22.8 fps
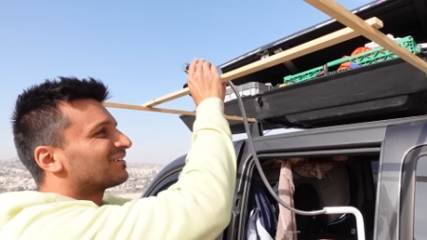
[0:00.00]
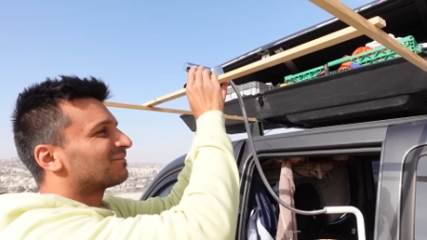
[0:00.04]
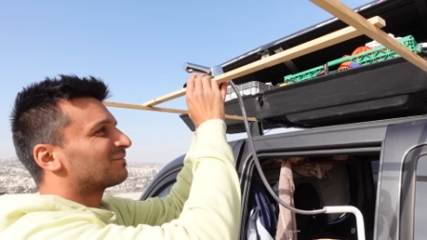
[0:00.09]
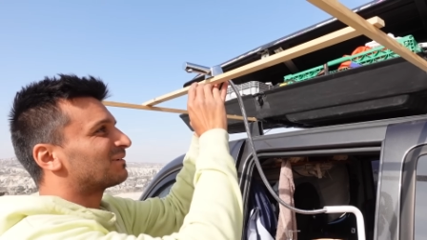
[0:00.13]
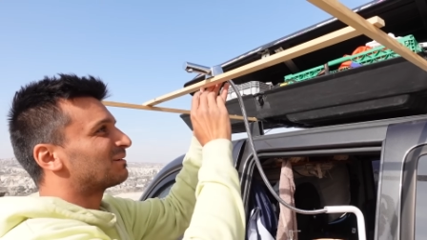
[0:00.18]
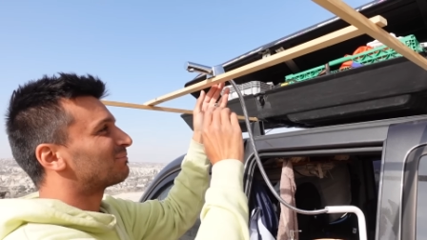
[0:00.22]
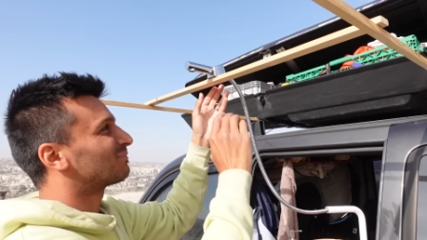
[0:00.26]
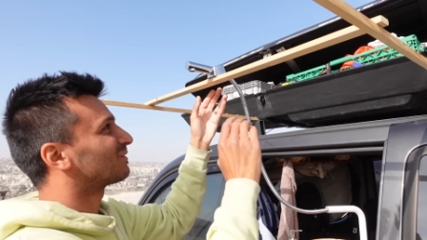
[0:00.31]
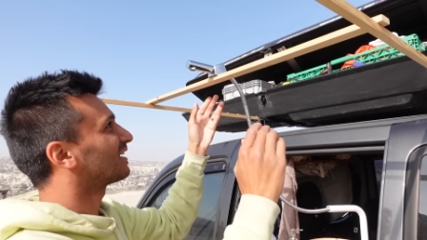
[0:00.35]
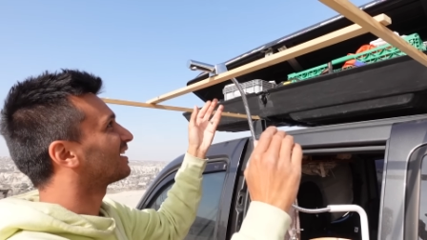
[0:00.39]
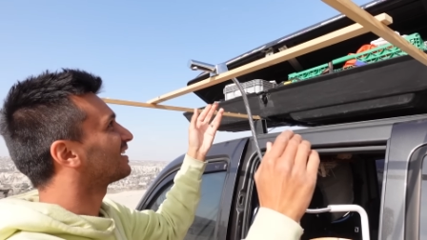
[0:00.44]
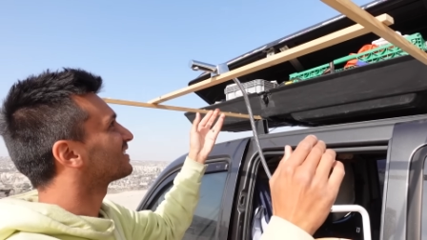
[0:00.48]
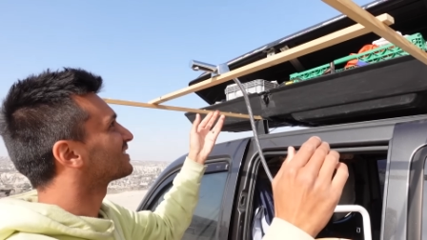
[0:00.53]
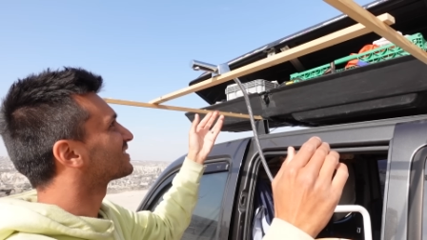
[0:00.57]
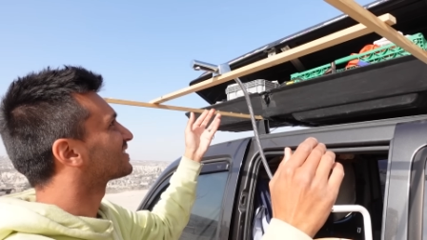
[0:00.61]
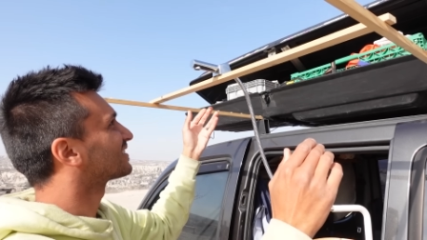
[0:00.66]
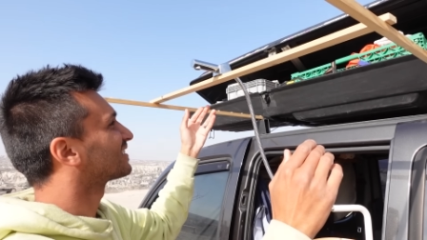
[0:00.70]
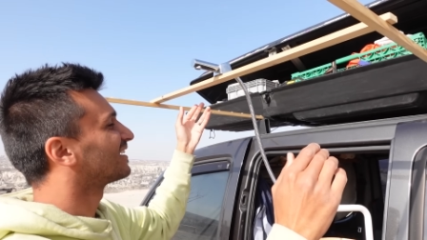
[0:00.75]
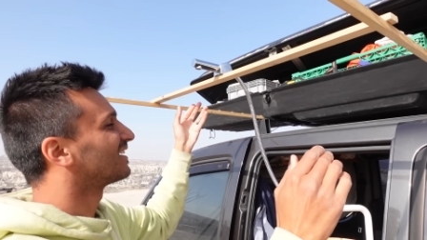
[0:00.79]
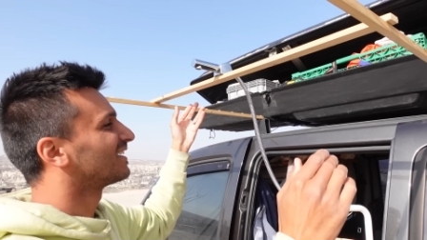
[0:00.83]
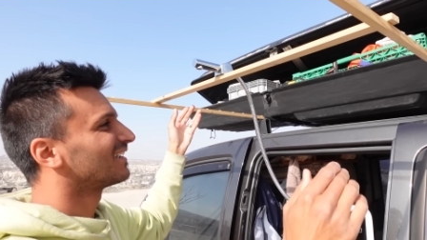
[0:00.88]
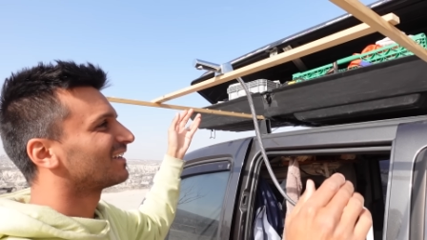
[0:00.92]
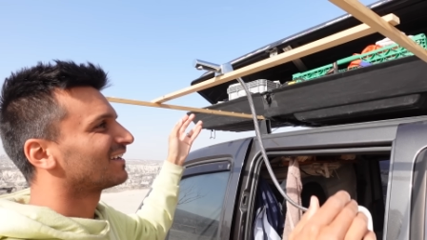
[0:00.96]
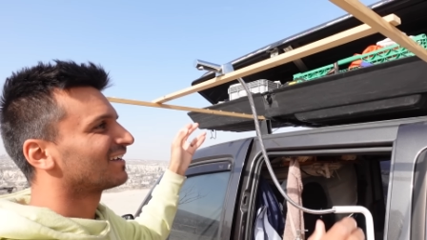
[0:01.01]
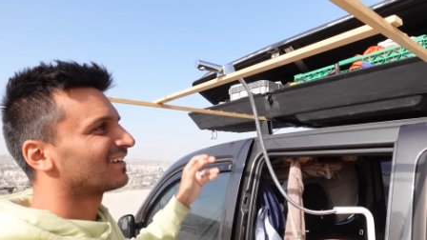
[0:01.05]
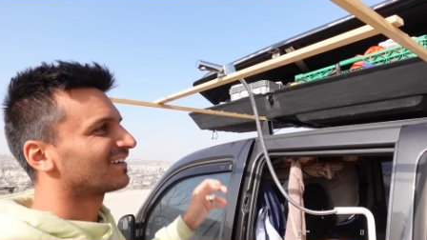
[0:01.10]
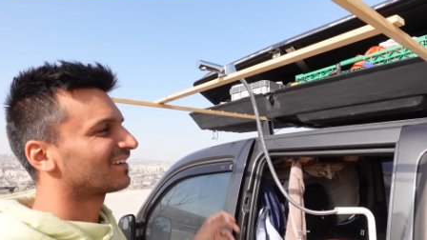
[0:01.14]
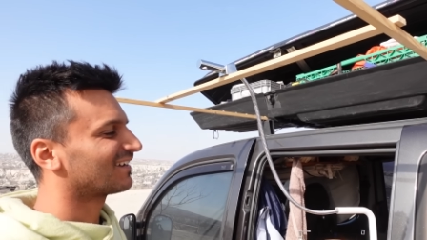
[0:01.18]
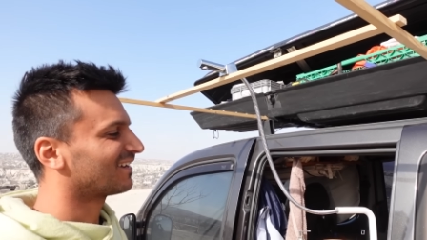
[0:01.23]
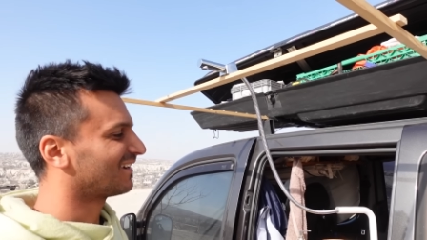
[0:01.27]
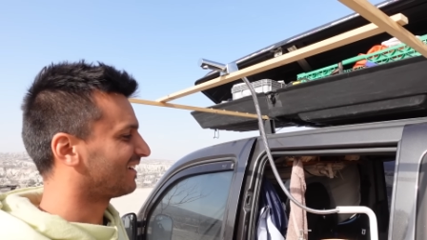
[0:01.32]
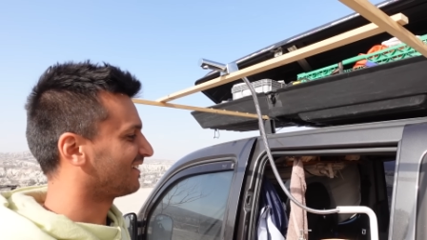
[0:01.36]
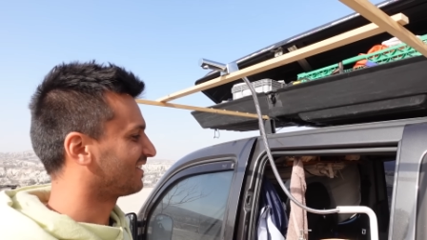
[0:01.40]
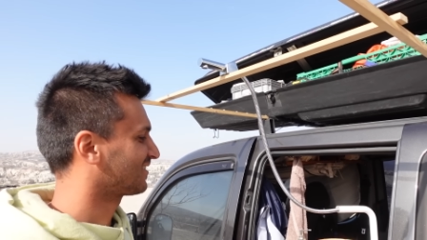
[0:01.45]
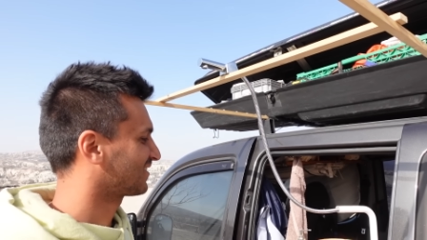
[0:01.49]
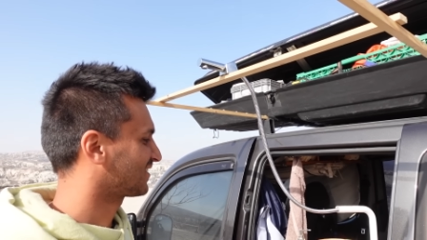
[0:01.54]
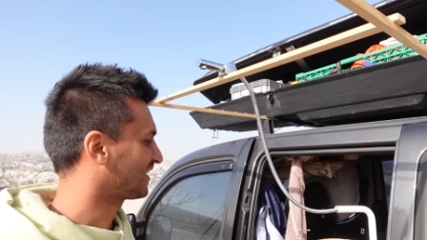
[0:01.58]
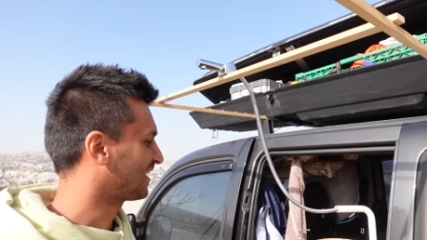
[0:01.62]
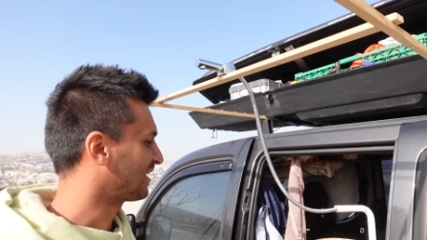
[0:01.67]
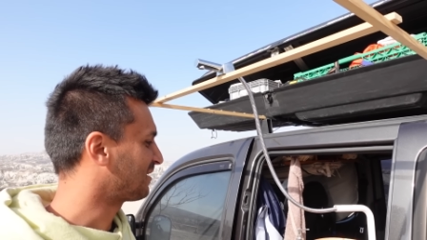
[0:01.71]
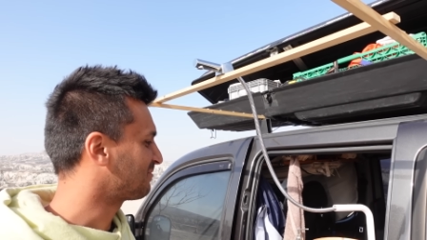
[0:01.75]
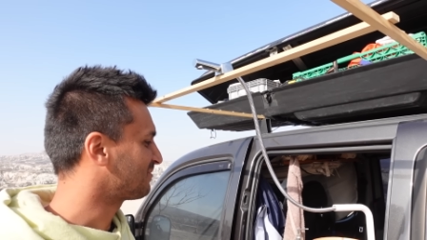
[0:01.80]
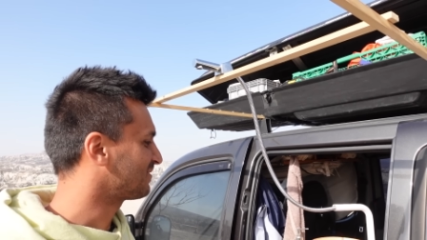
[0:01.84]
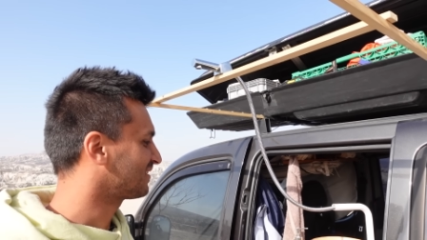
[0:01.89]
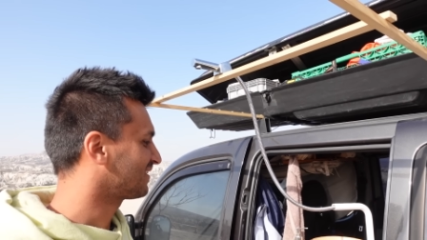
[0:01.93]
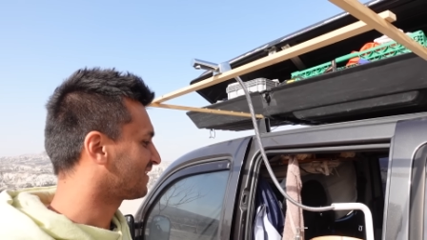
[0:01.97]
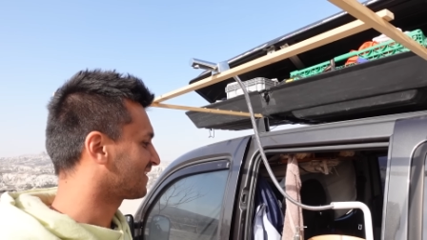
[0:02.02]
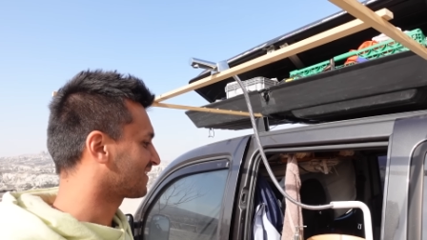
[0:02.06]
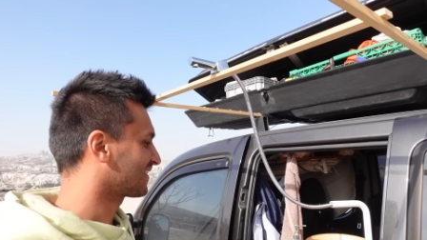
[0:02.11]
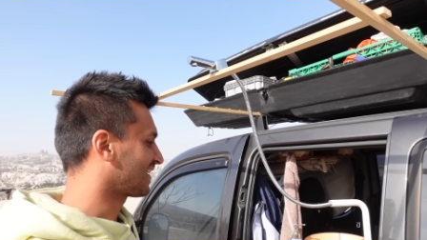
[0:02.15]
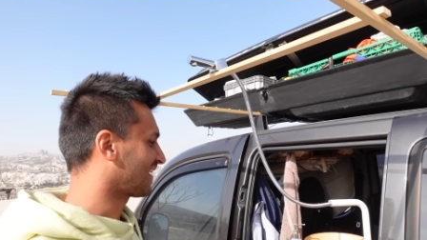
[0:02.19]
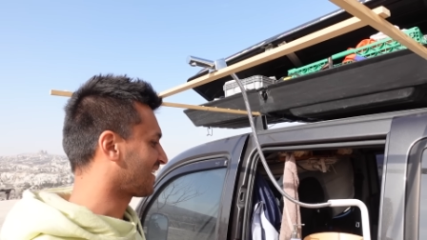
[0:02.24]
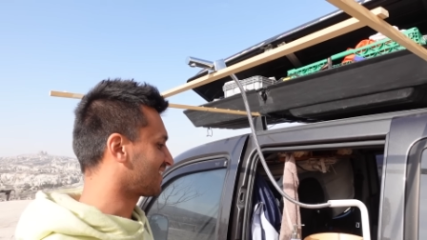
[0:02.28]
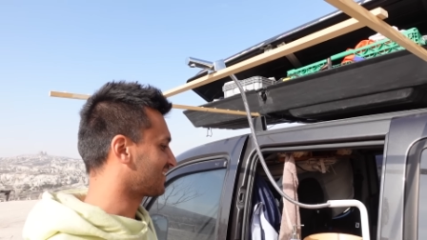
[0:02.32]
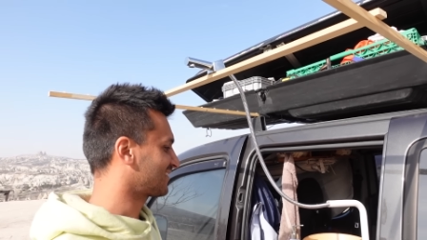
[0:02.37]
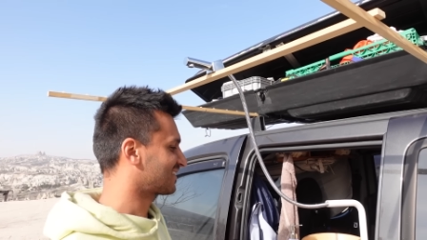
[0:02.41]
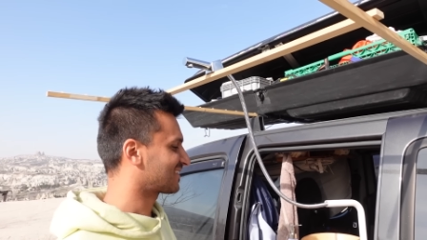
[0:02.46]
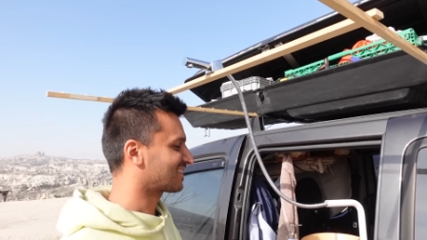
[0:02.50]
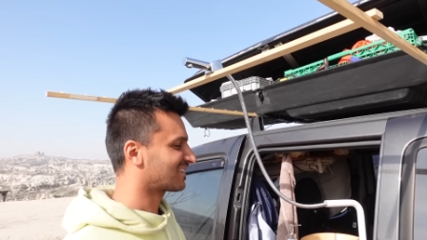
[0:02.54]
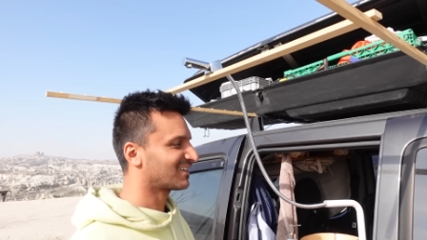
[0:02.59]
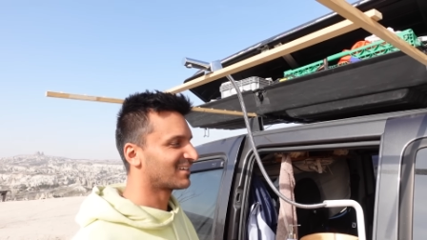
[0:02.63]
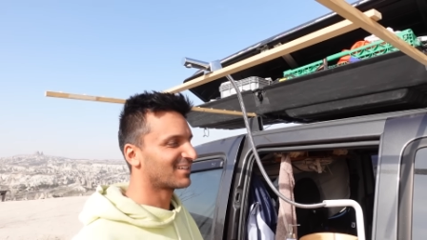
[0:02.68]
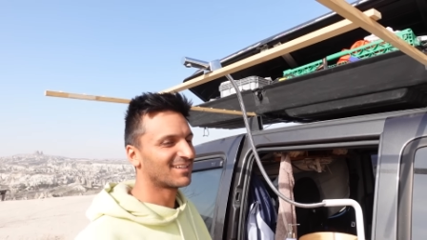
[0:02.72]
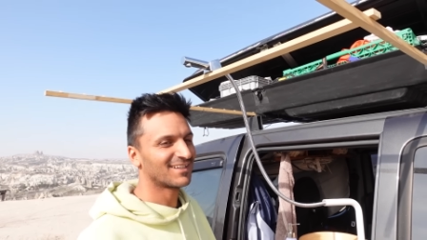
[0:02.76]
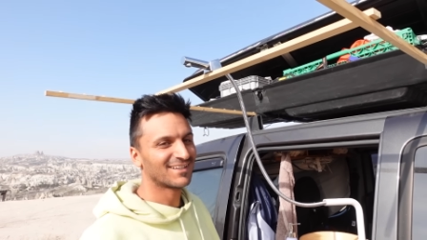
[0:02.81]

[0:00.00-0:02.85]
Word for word: we place our shower like that.